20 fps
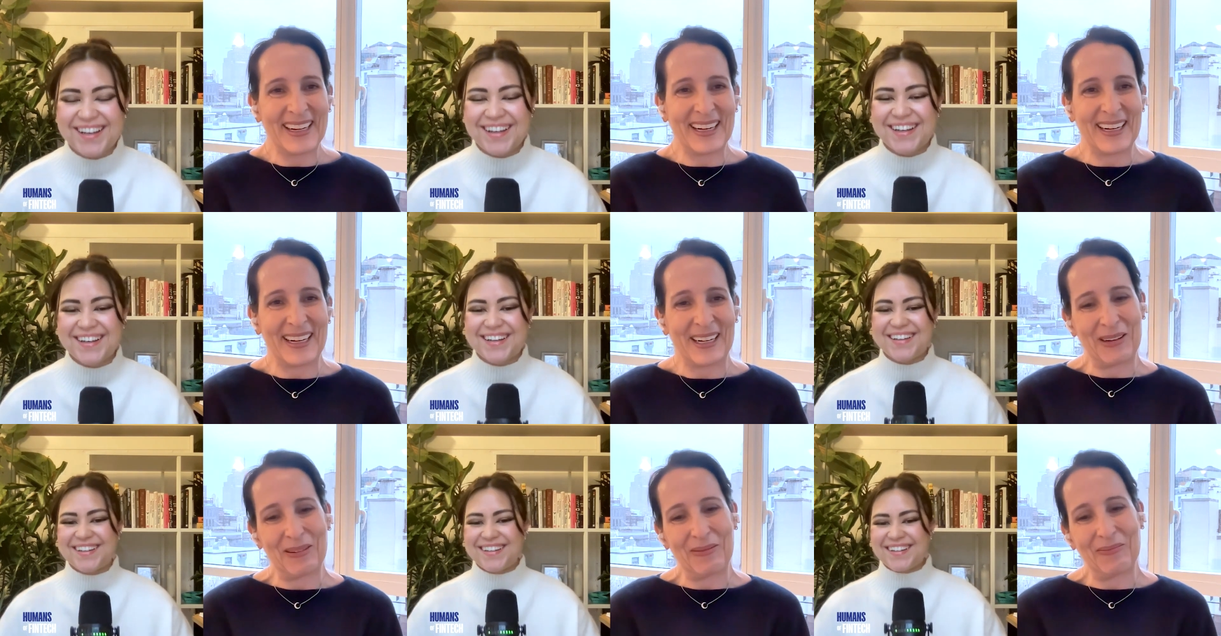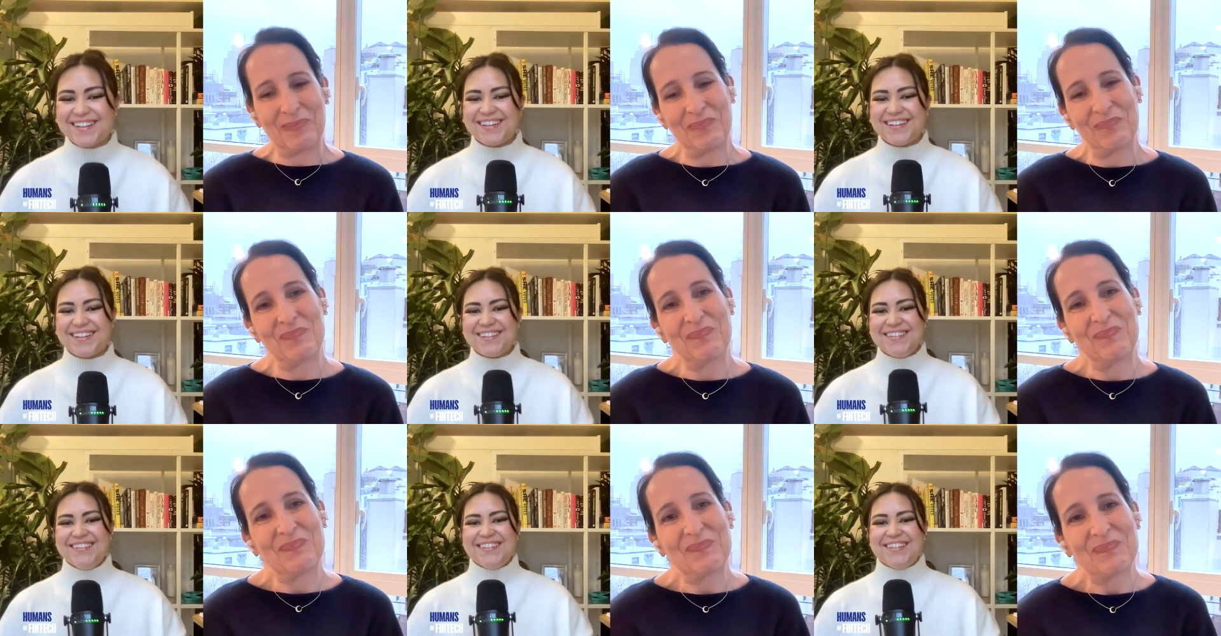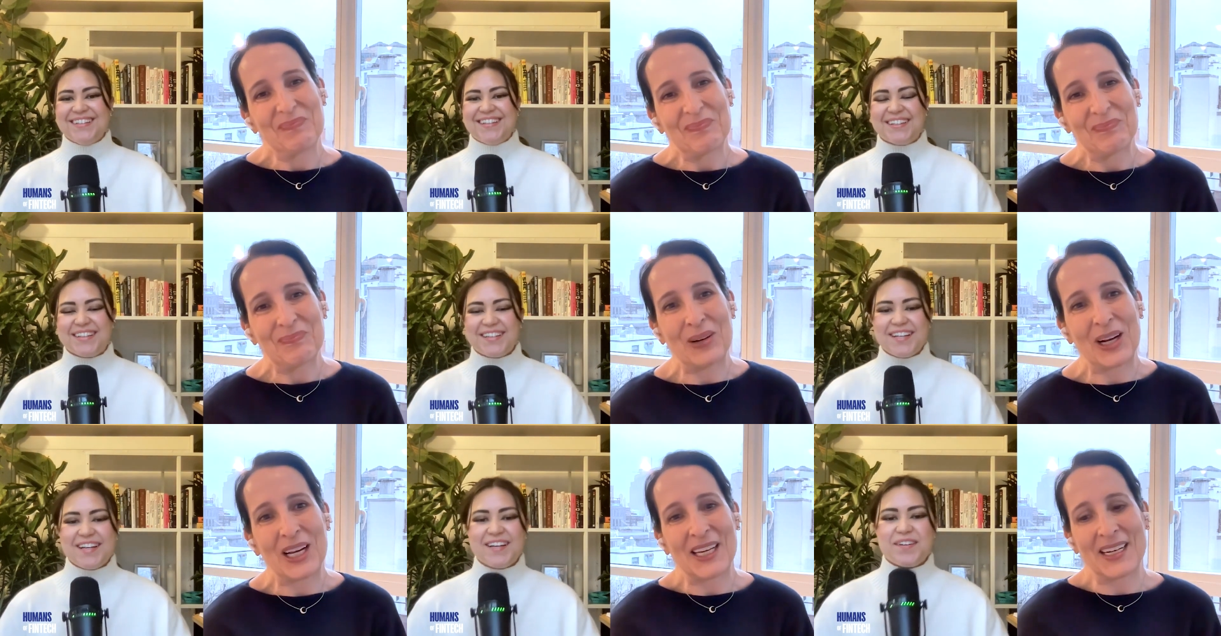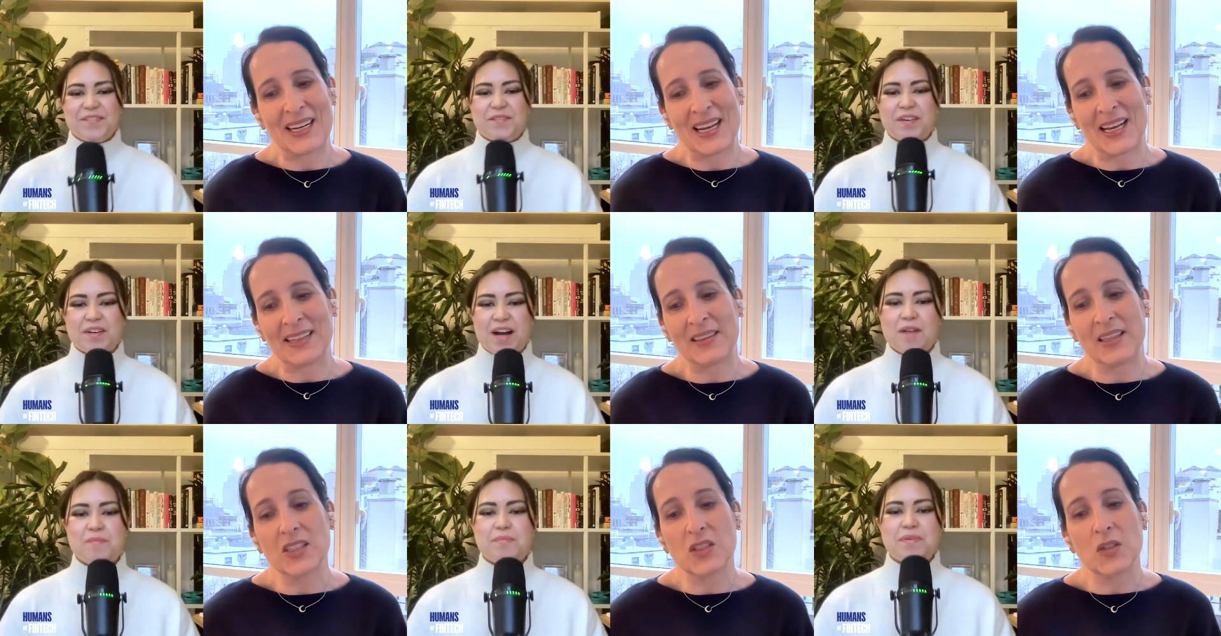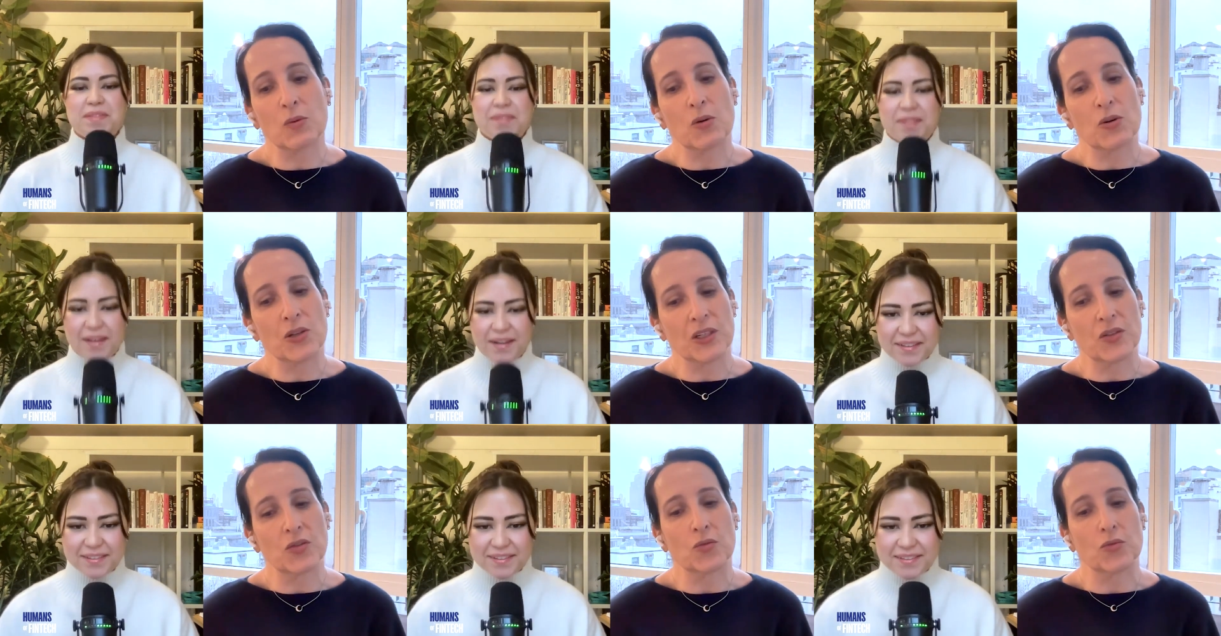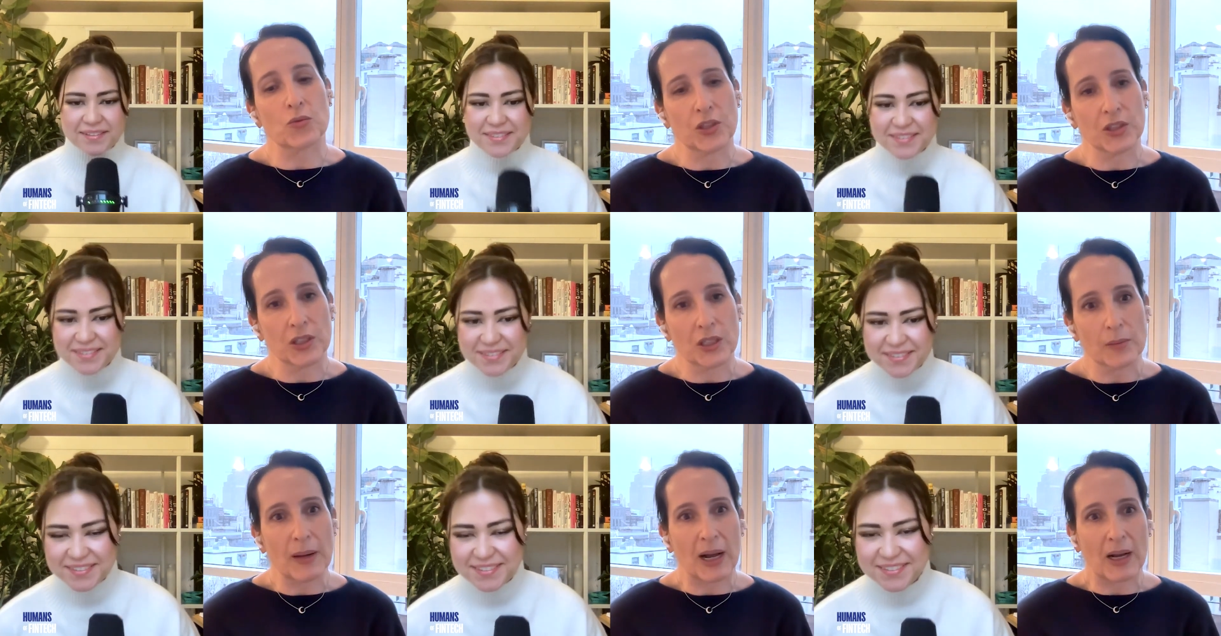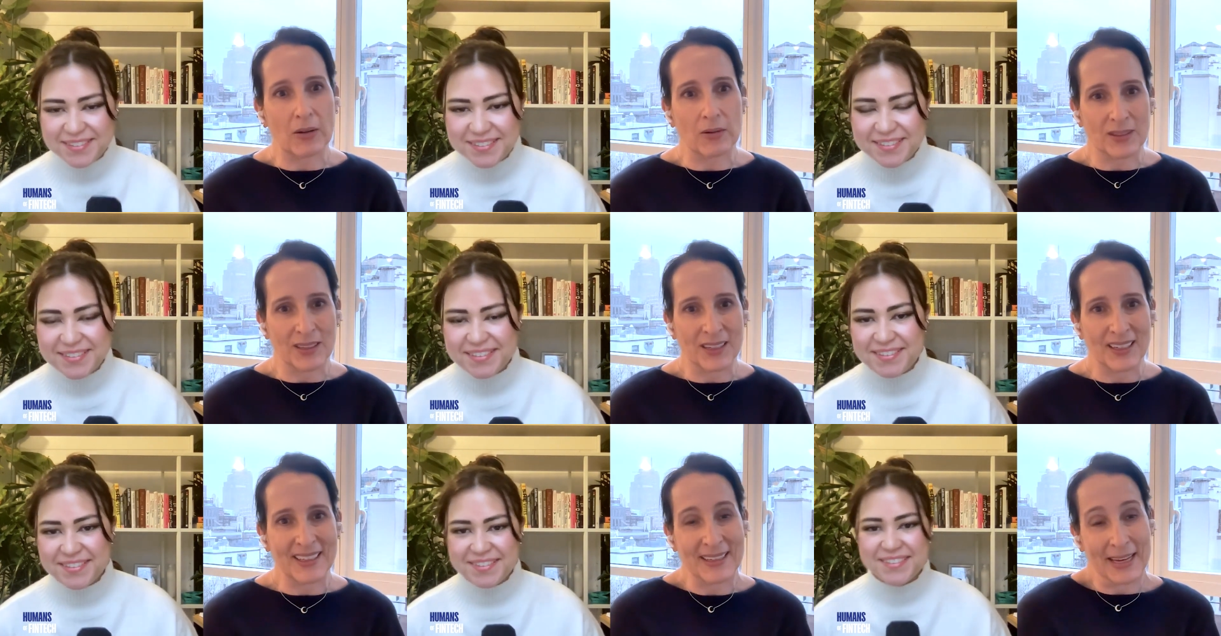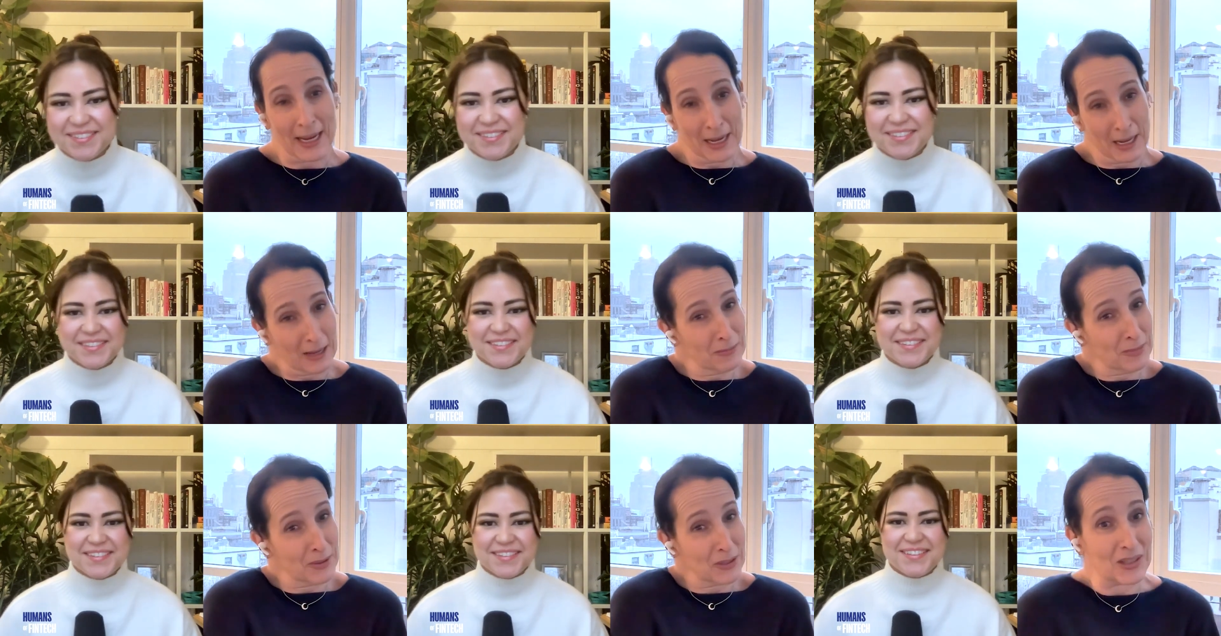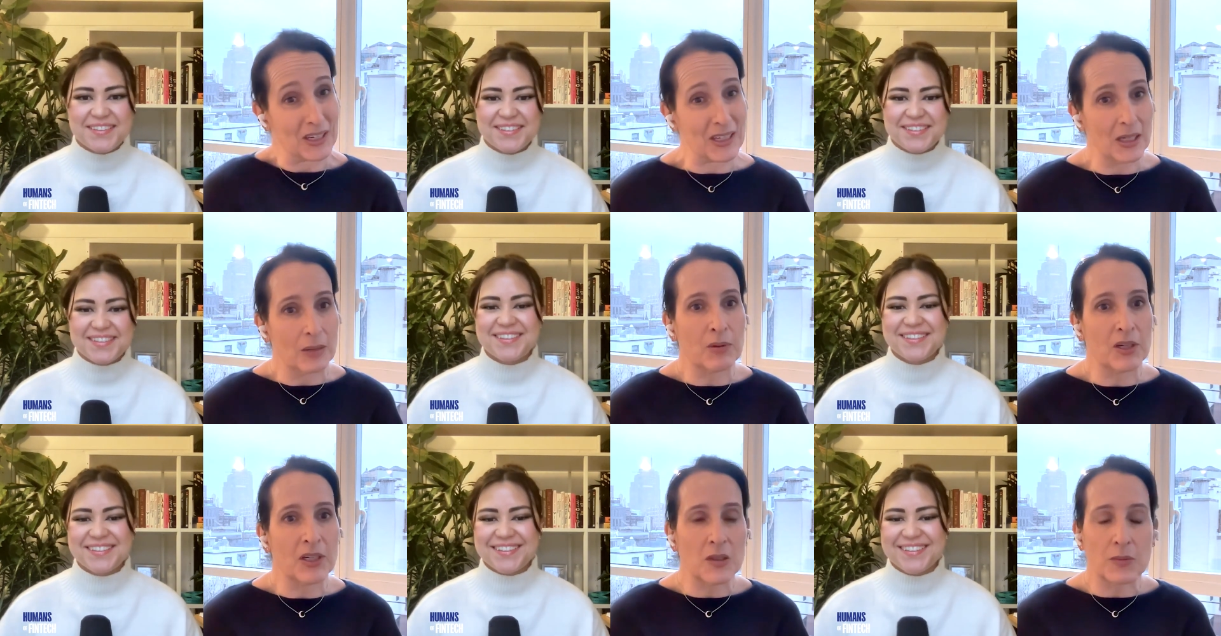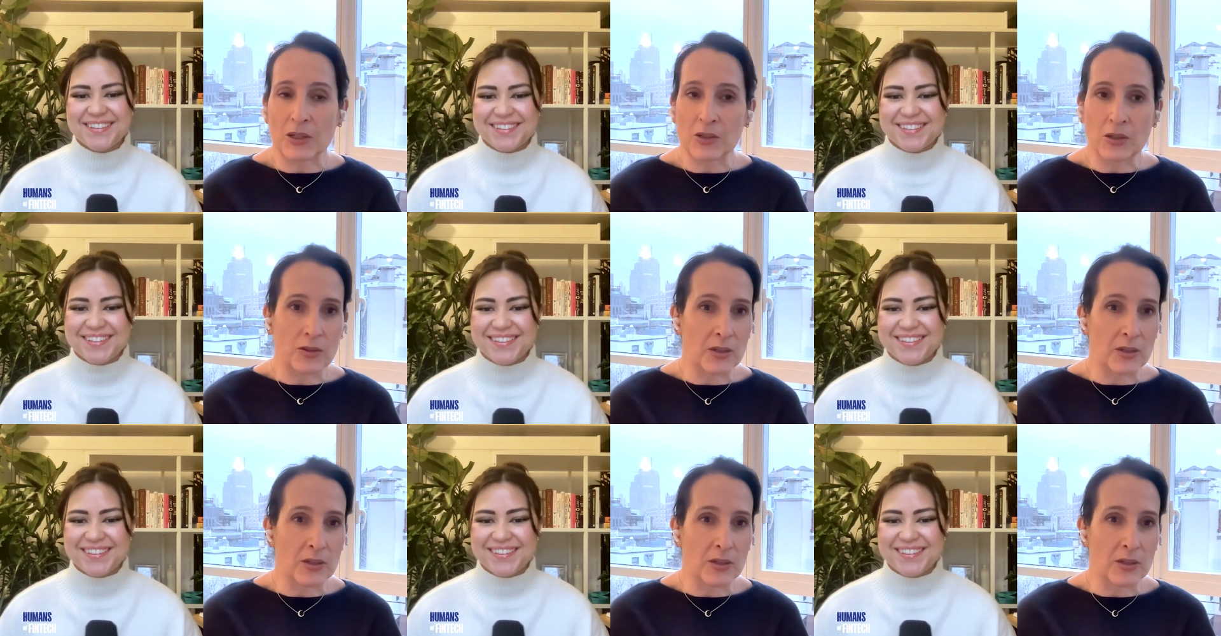Speaker 1: Um, but at this point, there. it's really about yeah, I've been there, but it's about